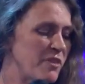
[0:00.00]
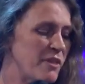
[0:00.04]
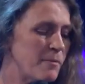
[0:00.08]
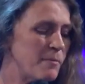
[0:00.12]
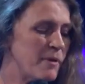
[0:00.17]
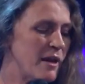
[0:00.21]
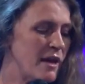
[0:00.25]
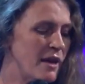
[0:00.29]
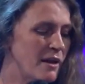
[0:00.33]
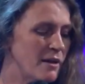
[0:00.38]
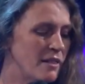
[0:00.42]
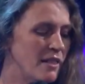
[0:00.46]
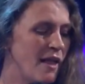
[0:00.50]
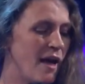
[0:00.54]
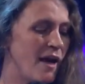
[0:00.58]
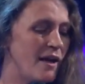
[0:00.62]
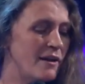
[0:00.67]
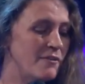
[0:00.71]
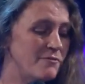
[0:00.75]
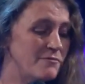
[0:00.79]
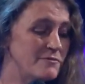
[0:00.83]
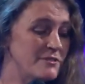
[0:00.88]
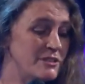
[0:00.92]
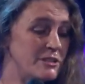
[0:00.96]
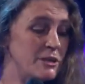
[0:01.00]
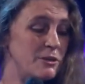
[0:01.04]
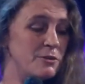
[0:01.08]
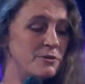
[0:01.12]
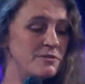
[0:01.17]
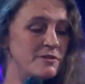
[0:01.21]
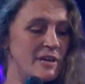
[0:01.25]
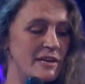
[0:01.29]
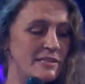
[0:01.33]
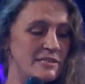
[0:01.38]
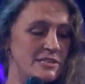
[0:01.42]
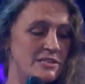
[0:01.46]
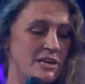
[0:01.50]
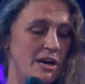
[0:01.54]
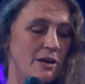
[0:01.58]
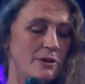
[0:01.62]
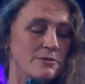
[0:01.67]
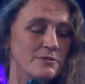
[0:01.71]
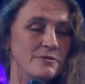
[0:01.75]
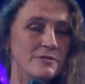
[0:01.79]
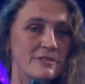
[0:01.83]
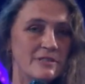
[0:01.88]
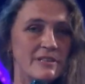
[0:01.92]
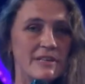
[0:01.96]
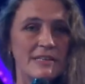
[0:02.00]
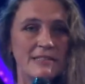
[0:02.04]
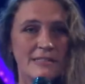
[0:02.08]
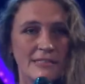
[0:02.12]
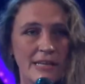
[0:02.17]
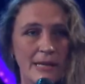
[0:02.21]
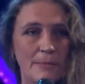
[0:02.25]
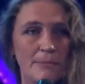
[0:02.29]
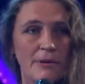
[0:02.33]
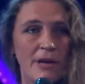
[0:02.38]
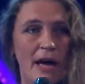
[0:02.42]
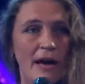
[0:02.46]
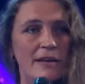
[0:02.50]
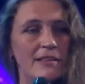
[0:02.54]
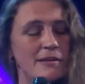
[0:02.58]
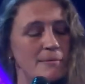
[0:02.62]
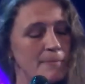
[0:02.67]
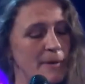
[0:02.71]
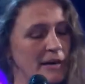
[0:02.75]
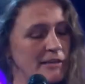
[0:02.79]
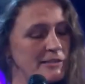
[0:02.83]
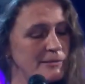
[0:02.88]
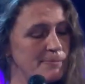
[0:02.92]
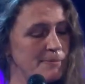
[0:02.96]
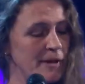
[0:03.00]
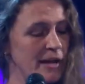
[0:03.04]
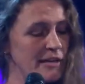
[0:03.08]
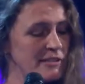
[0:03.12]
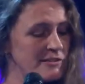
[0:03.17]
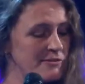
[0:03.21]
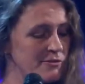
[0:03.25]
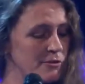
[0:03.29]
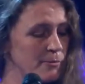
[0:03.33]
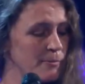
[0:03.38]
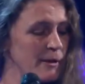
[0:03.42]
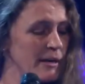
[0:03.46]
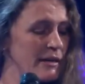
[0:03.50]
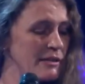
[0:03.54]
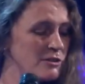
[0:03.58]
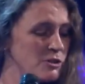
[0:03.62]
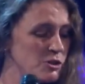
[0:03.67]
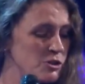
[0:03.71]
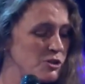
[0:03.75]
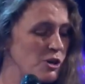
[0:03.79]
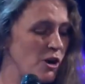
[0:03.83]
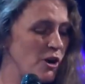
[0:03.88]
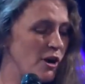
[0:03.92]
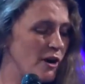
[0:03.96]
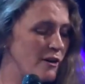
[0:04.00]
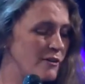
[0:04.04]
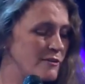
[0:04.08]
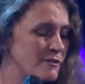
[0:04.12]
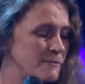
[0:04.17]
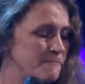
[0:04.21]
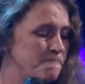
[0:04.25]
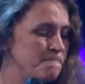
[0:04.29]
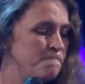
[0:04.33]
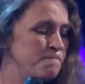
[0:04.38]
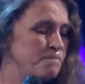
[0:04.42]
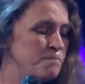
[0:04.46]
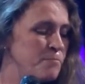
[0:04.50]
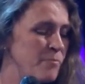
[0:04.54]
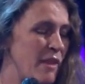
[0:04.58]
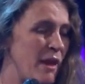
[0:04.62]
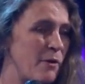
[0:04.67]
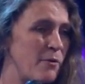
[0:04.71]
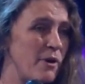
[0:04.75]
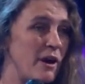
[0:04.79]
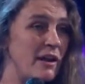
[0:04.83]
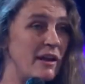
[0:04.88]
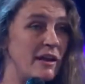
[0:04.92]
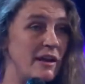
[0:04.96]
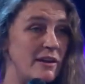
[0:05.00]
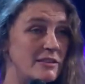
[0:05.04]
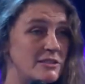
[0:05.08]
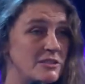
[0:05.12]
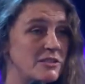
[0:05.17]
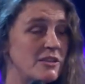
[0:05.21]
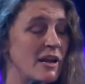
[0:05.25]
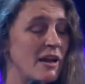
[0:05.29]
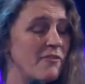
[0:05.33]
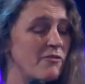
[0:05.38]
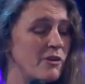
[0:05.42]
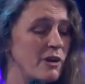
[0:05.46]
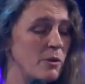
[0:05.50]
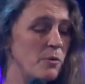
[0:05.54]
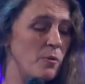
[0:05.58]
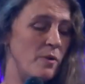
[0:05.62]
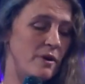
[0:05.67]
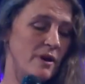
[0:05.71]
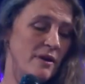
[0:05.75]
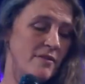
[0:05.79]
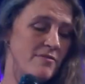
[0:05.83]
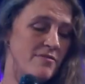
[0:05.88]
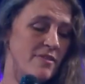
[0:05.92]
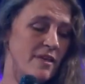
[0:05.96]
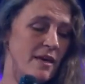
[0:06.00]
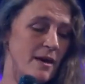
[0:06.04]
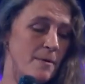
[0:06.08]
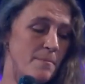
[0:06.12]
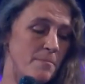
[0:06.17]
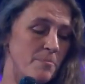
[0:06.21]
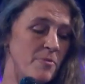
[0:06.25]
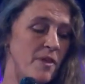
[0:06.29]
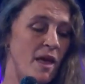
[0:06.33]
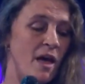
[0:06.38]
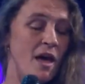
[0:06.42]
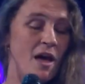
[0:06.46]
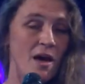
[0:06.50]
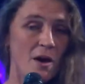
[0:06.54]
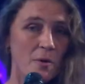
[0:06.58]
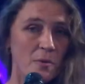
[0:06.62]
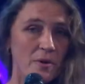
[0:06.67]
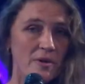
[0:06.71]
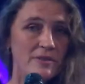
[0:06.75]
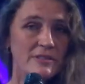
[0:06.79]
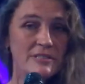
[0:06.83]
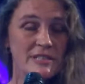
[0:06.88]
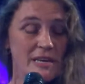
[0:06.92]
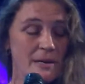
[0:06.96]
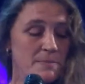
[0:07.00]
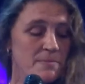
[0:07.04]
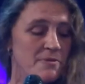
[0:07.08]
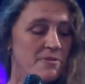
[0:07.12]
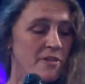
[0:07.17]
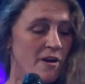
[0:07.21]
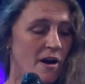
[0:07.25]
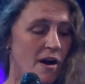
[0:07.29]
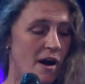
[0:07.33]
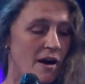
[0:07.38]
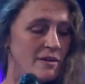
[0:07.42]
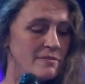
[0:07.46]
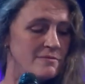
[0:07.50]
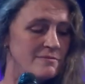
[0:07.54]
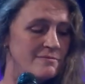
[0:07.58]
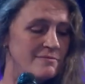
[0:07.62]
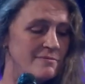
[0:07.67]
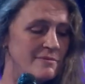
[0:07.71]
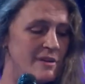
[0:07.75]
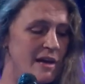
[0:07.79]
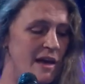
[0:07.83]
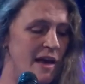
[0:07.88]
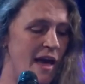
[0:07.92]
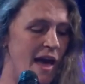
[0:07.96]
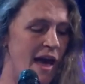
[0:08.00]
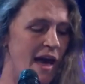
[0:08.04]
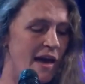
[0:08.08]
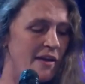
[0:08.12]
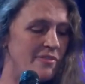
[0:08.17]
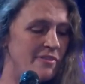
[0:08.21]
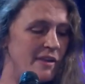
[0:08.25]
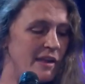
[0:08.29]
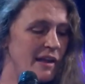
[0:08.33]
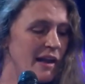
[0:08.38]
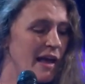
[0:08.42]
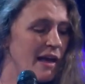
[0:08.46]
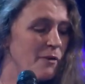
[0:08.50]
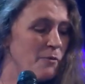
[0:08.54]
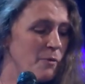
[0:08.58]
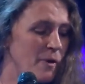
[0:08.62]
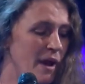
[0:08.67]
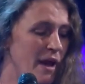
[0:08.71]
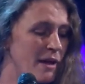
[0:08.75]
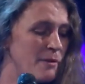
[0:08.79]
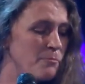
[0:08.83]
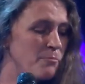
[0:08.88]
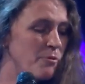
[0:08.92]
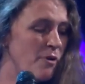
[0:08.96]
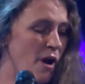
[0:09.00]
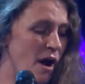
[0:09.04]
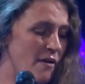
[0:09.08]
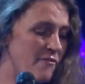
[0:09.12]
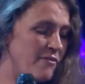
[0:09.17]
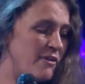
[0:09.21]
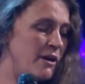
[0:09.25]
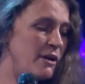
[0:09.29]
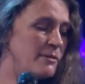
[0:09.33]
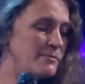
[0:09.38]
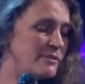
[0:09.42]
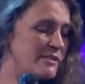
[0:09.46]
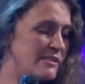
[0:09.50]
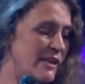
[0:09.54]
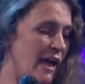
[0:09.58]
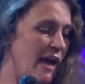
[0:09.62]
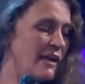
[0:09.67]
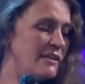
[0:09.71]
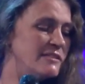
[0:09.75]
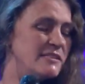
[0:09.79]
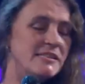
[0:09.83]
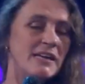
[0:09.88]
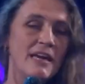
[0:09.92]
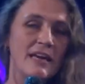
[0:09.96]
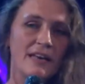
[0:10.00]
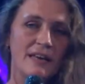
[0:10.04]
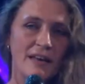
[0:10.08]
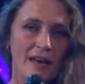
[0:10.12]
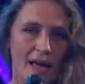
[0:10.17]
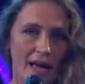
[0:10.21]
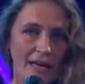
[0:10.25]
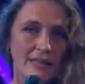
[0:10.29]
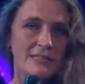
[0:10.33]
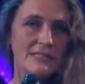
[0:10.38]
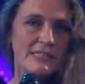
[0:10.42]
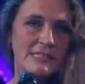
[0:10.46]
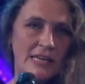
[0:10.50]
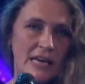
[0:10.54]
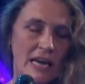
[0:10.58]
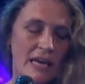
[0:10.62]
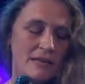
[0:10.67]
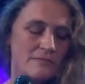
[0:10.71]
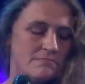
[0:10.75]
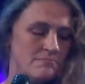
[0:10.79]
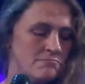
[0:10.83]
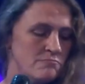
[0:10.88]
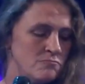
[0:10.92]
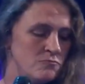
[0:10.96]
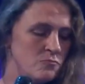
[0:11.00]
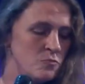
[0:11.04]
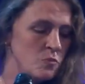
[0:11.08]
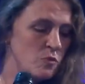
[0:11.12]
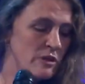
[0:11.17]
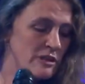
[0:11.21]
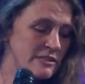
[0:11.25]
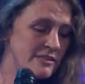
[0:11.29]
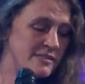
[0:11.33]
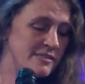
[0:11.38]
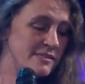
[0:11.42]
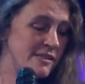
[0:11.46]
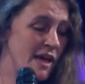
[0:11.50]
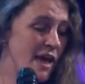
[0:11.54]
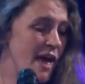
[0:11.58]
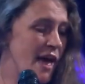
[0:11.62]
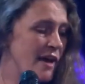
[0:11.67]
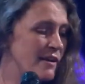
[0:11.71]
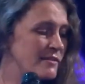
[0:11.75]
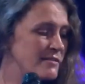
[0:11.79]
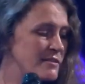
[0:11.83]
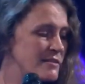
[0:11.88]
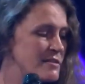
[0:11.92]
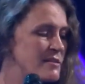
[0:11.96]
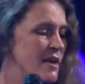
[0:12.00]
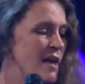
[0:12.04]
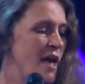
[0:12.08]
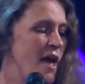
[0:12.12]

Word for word: it being a lot of do's and don'ts, it seemed like the best place for me to start. I read each and every one of them with deep thought. And then I read Proverbs 19 19, which says,